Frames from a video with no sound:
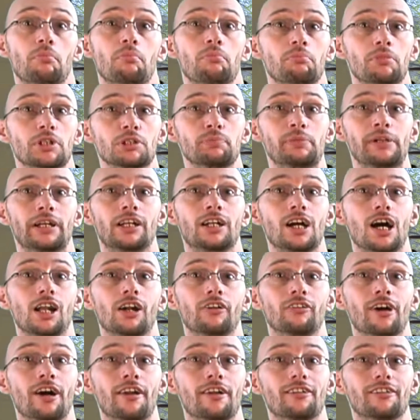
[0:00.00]
Must be in
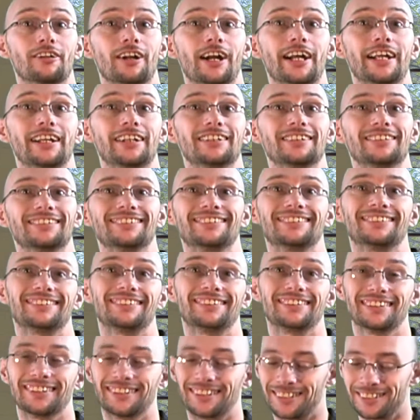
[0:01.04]
Colorado, right?
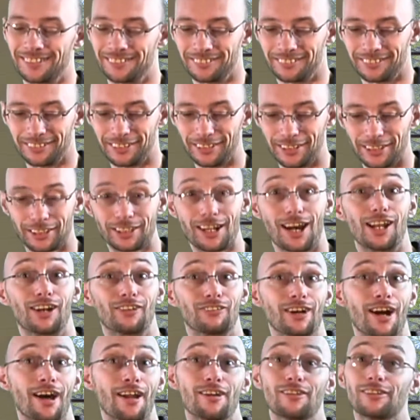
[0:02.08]
You know,
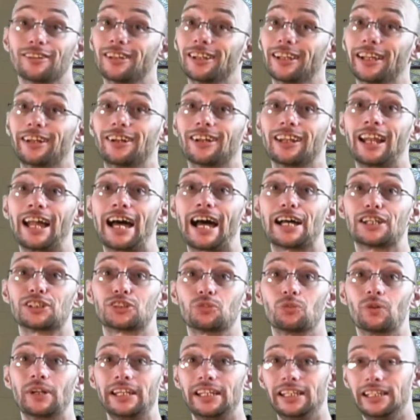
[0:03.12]
Colorado with legalized
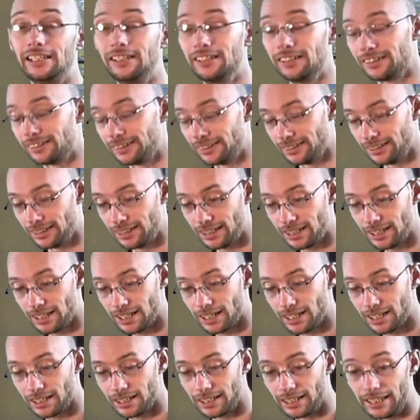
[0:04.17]
weed
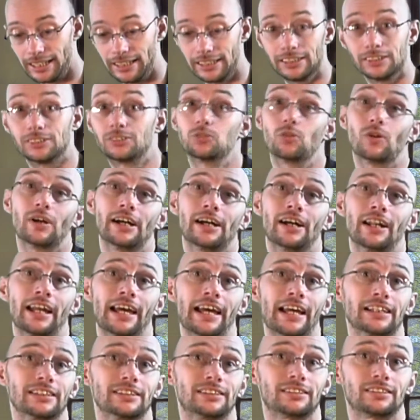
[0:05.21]
as well
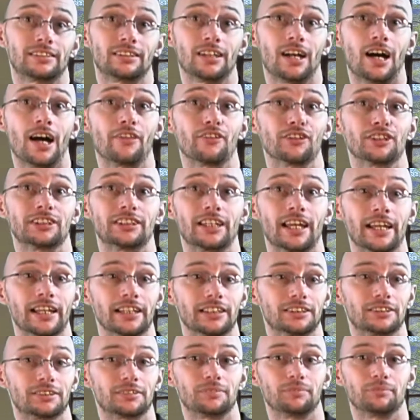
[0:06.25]
as other
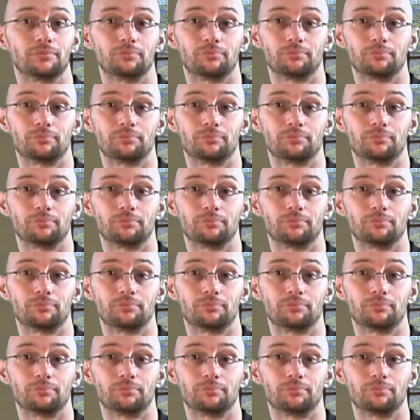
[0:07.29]
states.